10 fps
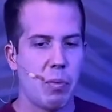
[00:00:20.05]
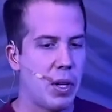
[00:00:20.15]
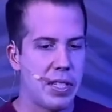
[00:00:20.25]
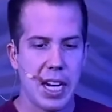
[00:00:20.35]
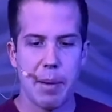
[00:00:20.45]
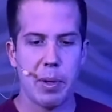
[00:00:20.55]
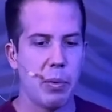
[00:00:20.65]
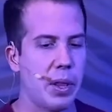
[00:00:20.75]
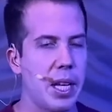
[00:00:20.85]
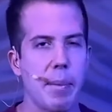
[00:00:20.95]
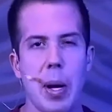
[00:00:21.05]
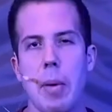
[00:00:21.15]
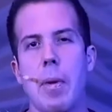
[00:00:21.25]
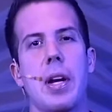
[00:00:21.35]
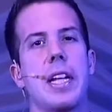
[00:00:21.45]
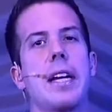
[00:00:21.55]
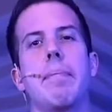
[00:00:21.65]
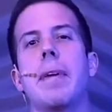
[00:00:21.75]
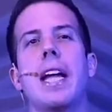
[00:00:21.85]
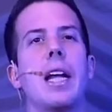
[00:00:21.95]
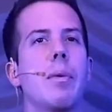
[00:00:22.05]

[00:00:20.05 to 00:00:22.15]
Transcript: wasn't happy with the amount of money I made,